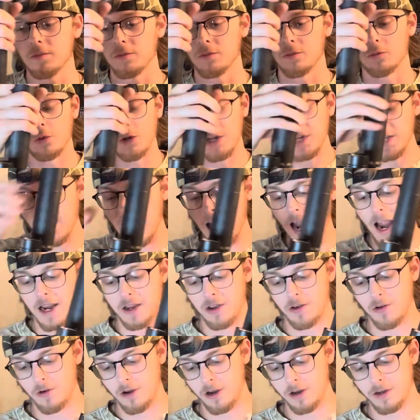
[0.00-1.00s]
really
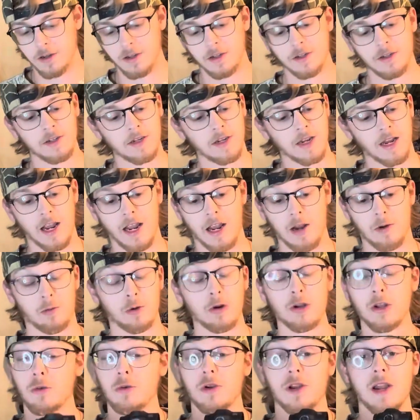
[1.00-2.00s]
accurate and
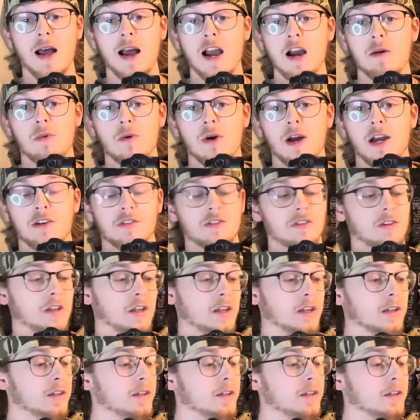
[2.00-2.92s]
really reliable actually.